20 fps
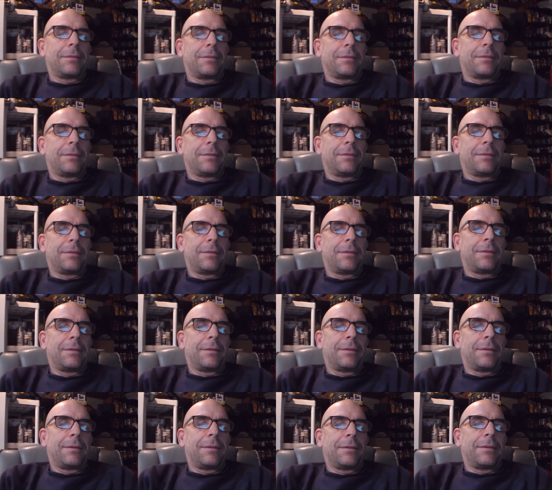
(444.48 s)

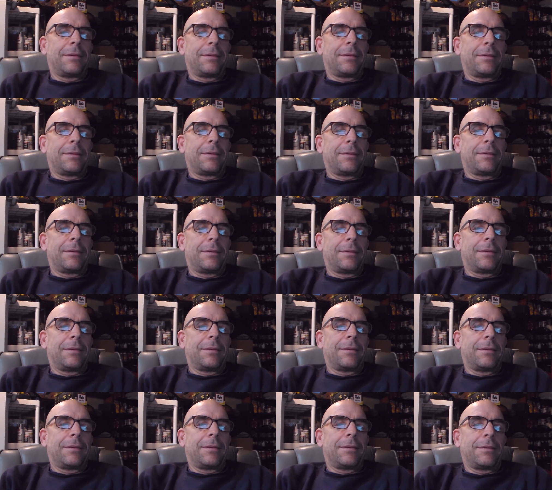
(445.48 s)

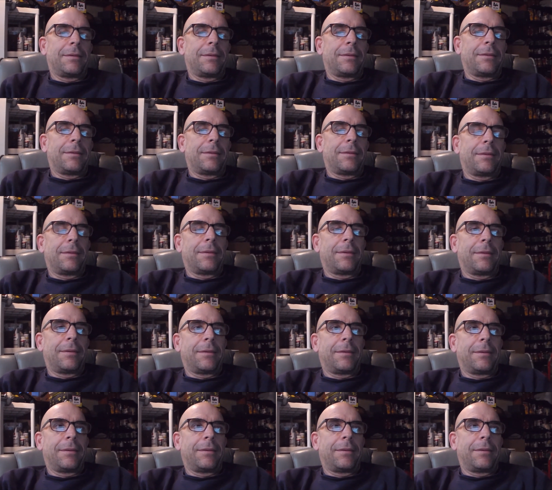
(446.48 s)

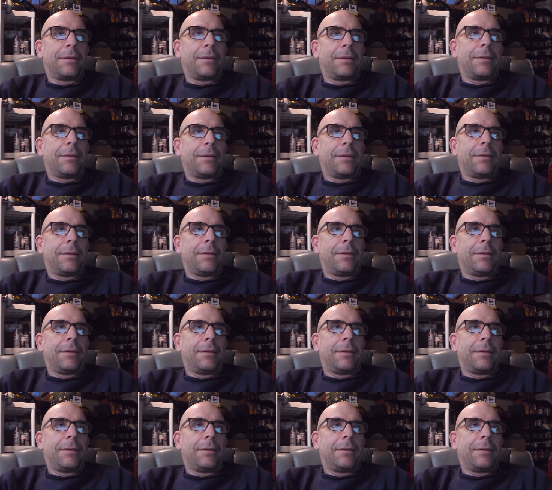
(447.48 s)
(silence)